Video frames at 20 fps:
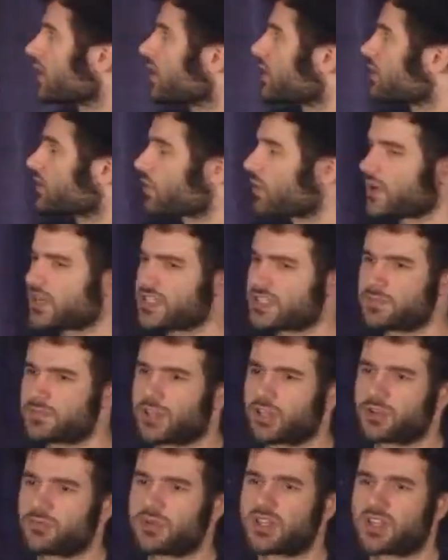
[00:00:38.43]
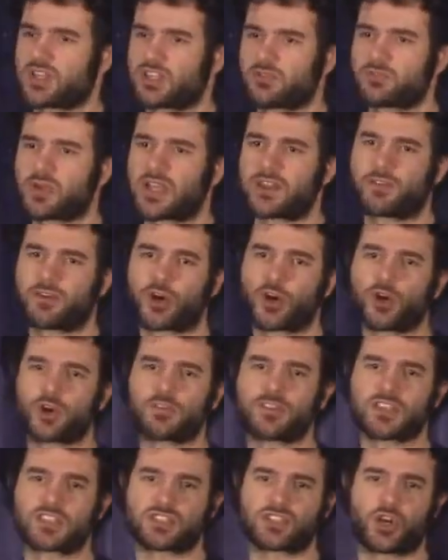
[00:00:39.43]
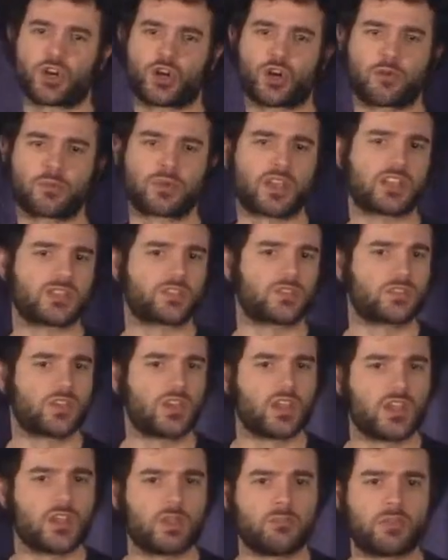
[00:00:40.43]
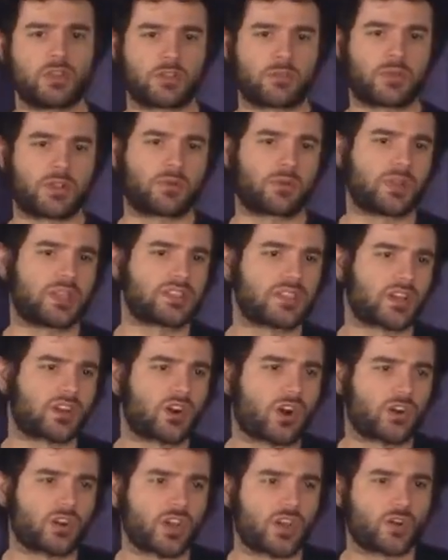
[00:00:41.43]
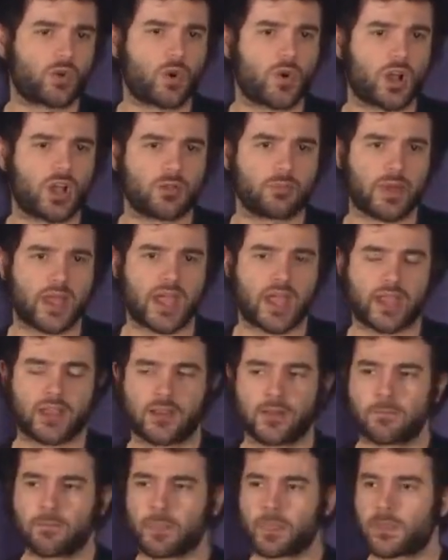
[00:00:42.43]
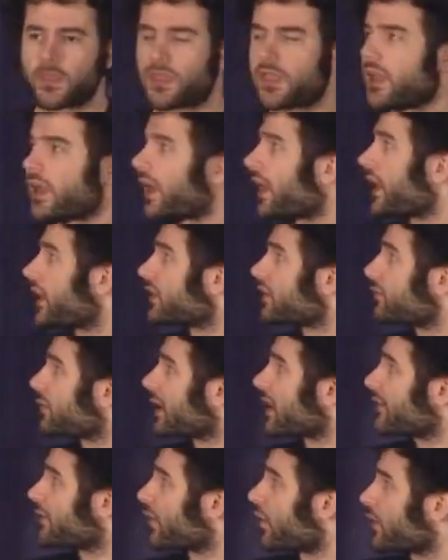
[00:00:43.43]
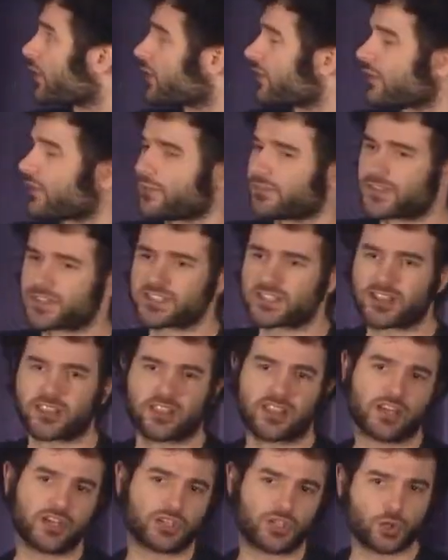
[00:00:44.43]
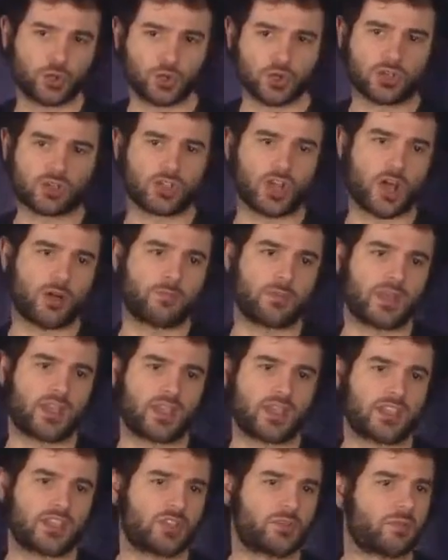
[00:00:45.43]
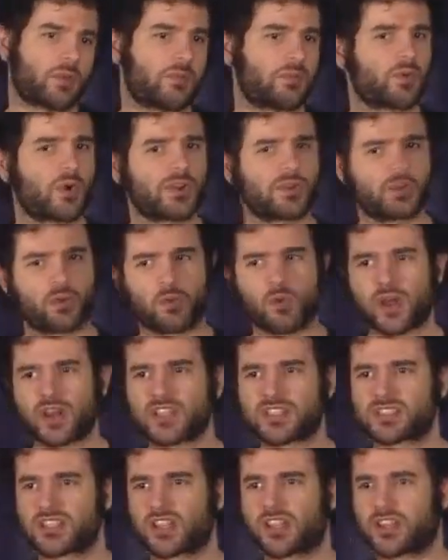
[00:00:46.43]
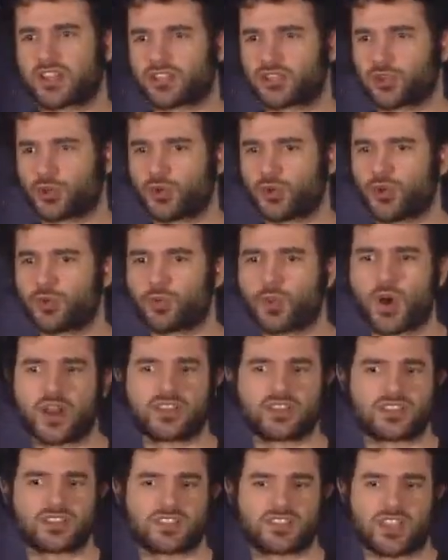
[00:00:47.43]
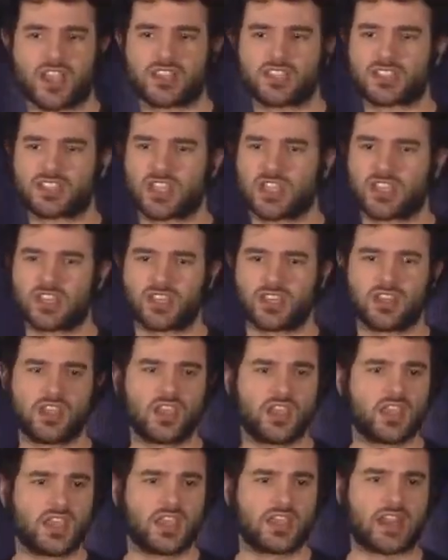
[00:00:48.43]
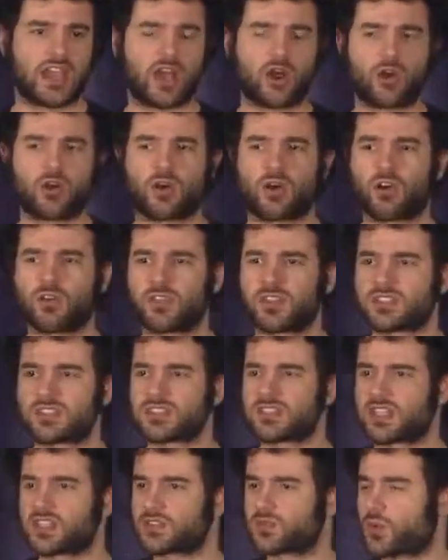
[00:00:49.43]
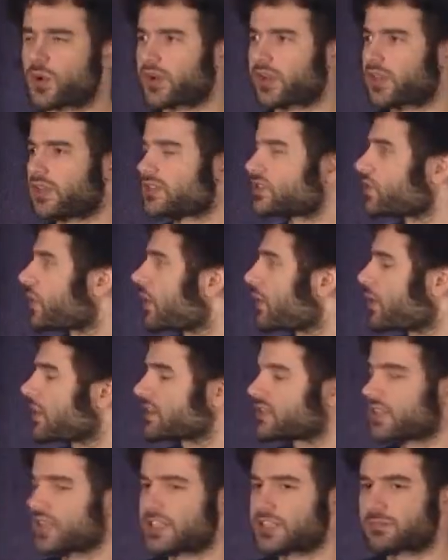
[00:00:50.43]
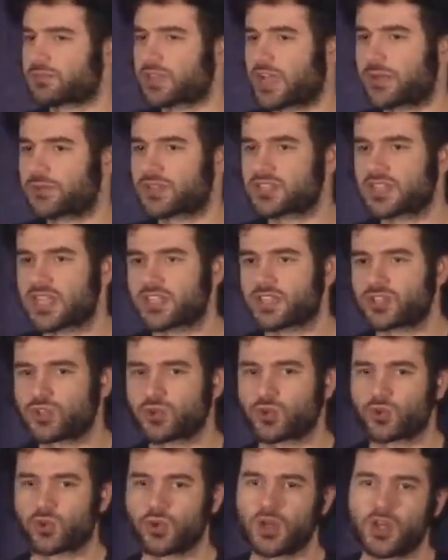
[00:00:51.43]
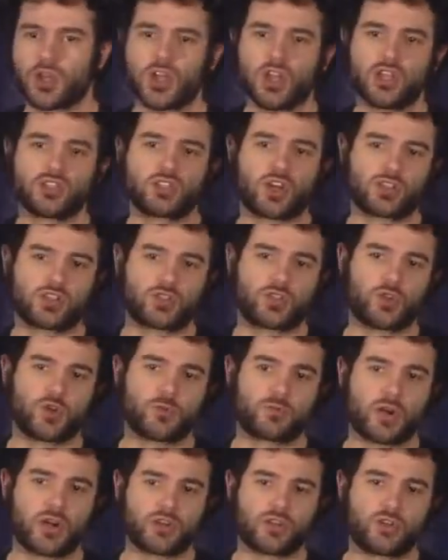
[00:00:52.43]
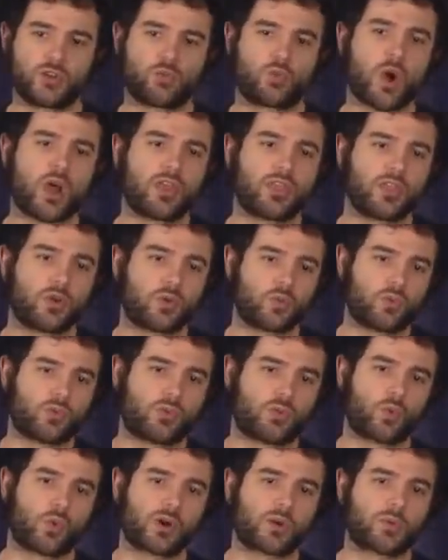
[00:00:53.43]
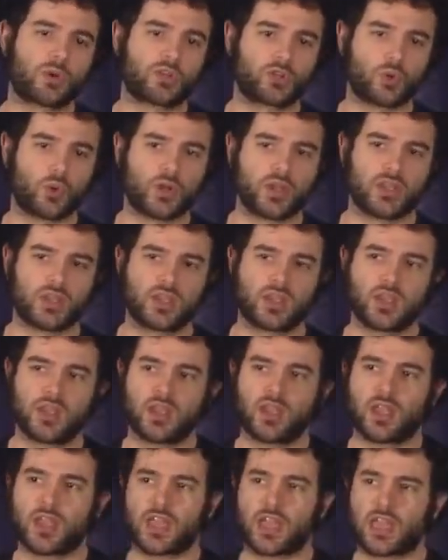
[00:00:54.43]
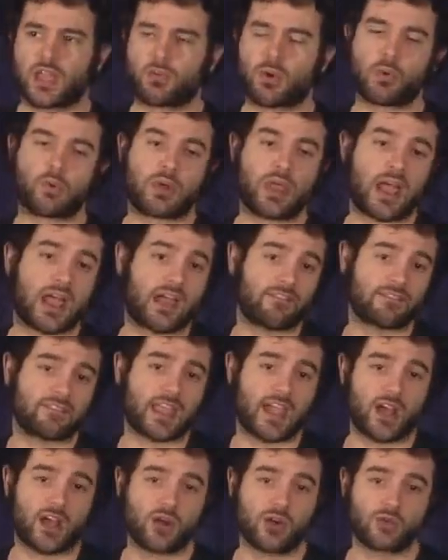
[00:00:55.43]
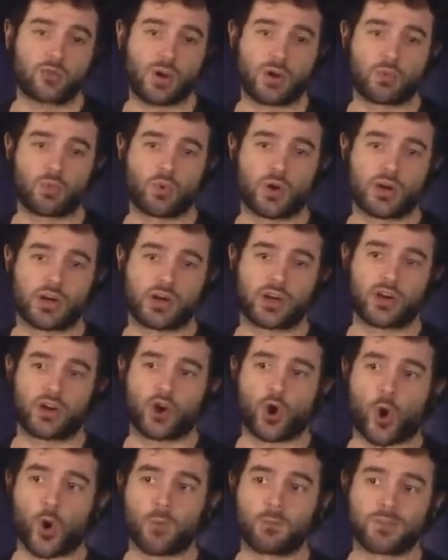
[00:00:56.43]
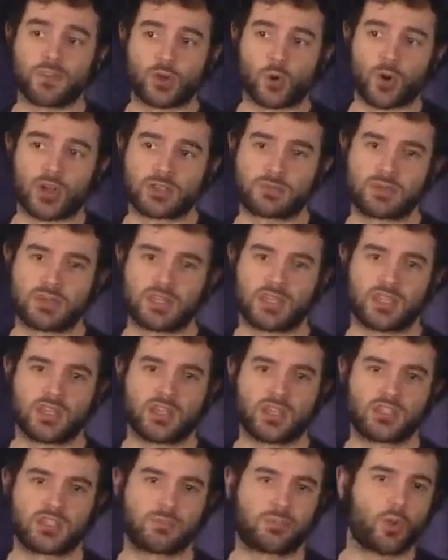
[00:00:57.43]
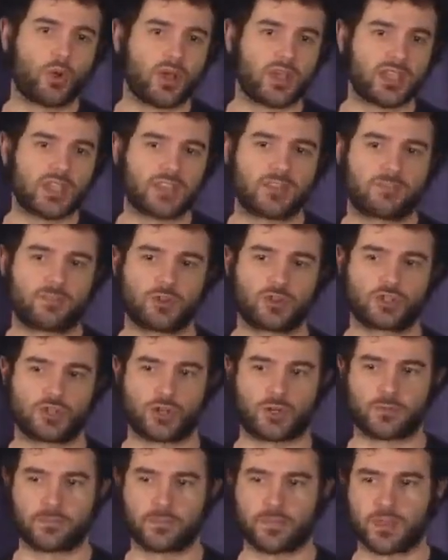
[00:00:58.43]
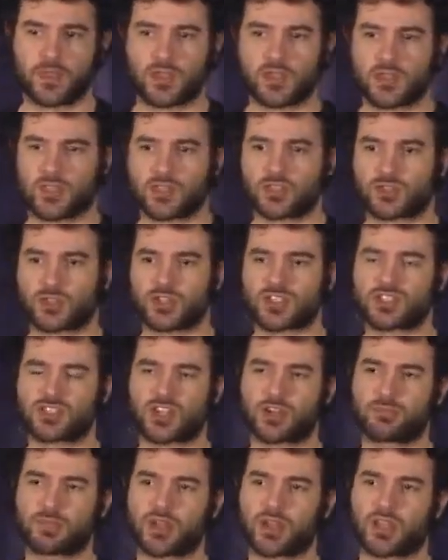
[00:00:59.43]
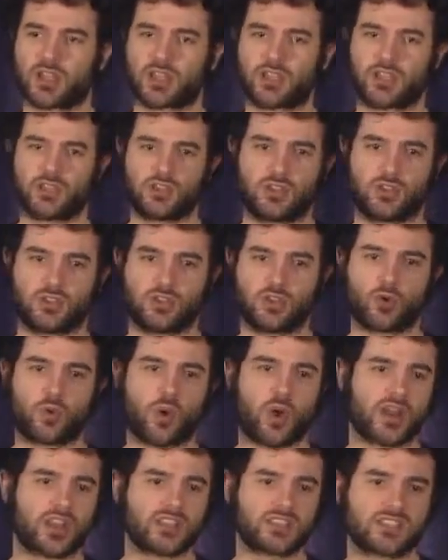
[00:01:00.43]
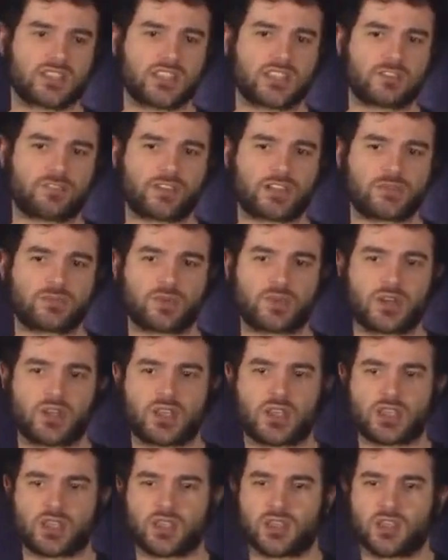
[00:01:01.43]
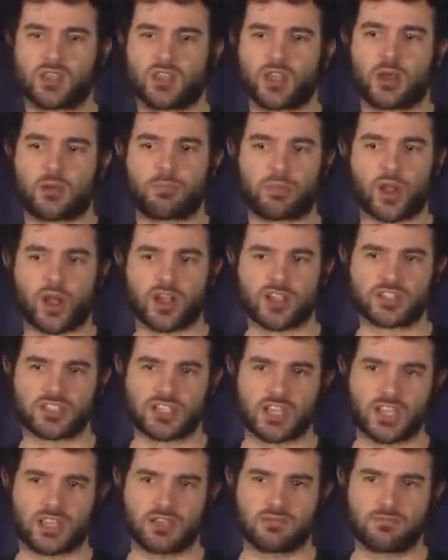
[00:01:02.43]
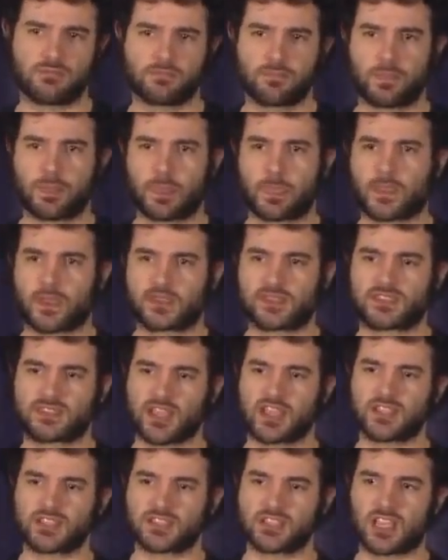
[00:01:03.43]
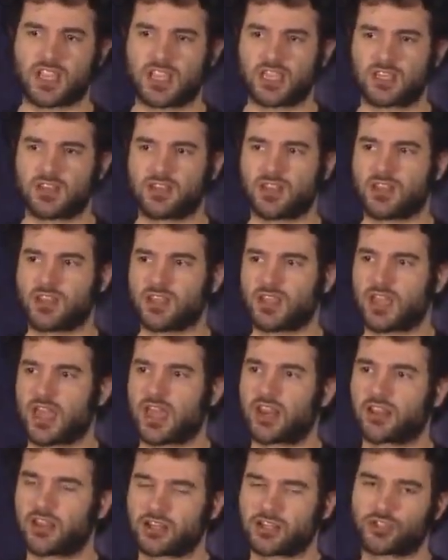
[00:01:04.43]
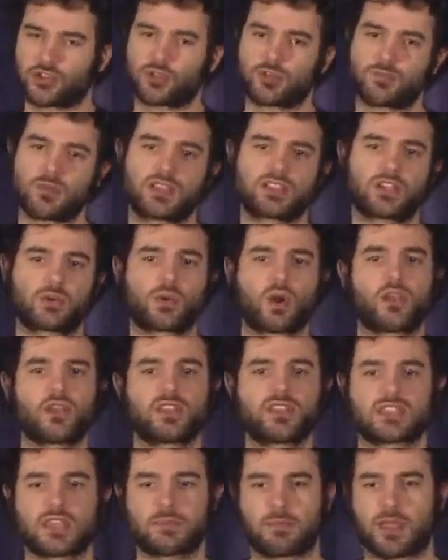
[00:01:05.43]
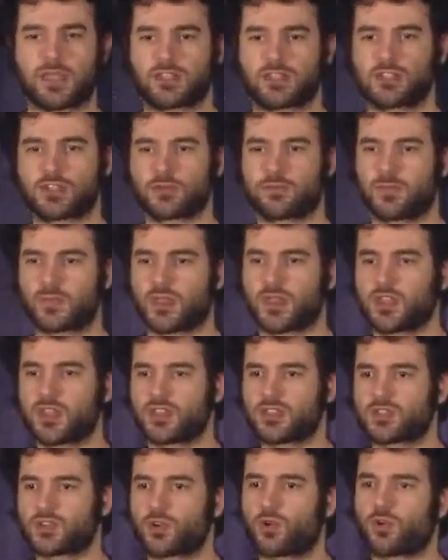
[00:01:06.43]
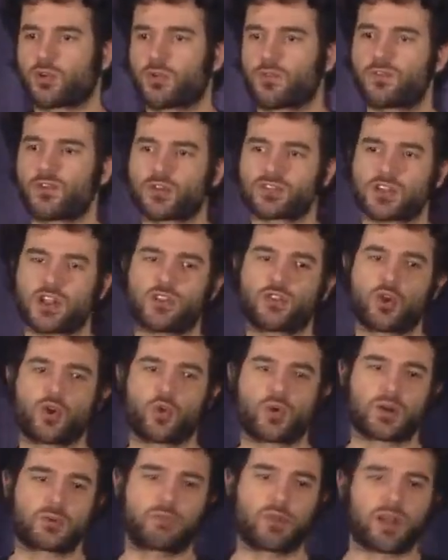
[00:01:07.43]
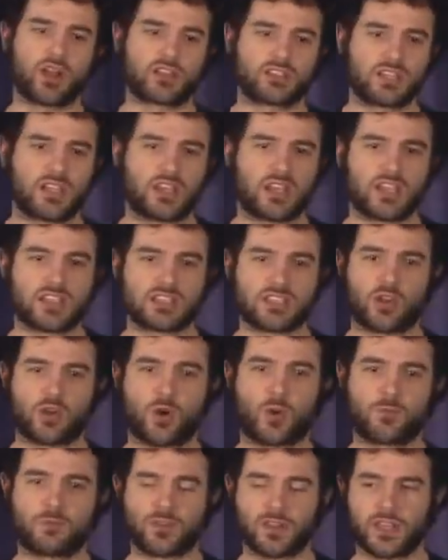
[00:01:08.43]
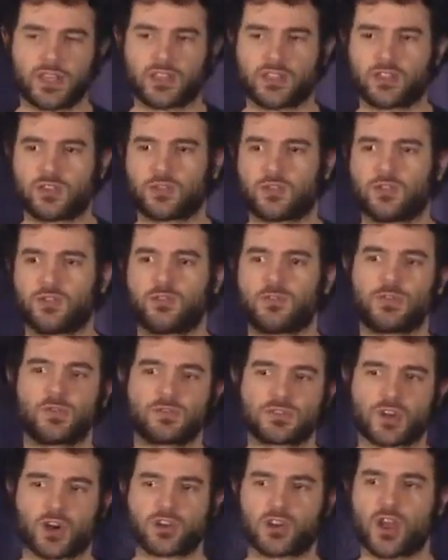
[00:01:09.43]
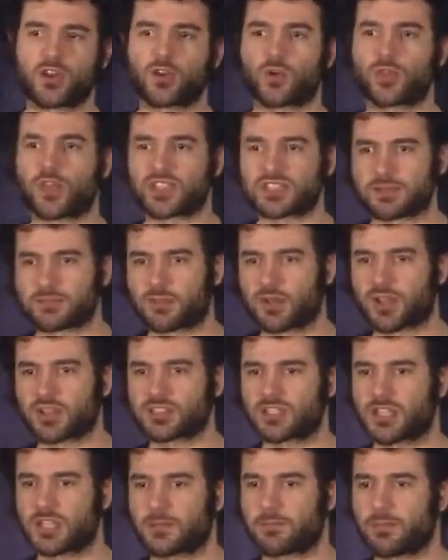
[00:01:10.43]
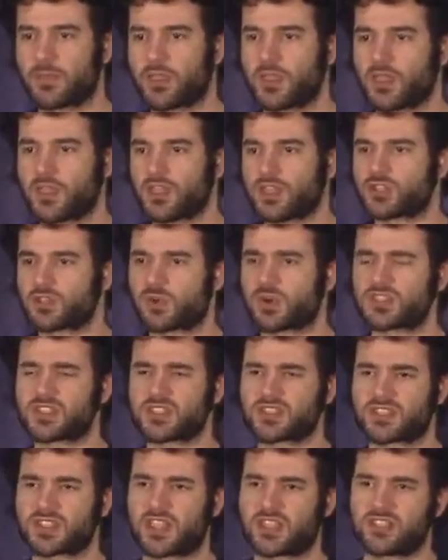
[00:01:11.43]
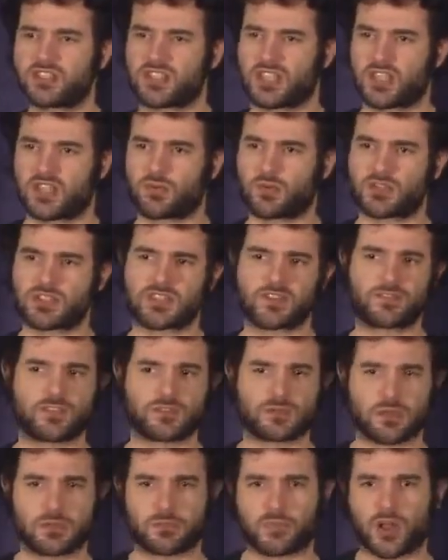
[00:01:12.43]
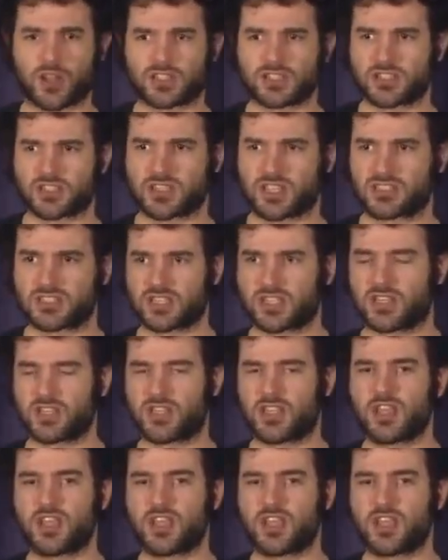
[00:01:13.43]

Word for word: So what is Milk You might have heard of this term because Milk released on Cardano a while back. And you might have heard of this layer two topic, and you might be wondering, well, what is a layer two, what is a sidechain, and, and how all these things work. And so I wanted to take some time today to talk to you about you know, what the, the work we're doing and what we have now and what we're hopefully going to be deploying in the future. So let's start by, you know, what is the difference between a, a blockchain, a sidechain, and a layer two? To make sure we're all on the same page. So you folks all know what a blockchain is. Uh, hopefully you've used Cardano, that's a blockchain. So what is a sidechain? What's the difference between a blockchain and a sidechain?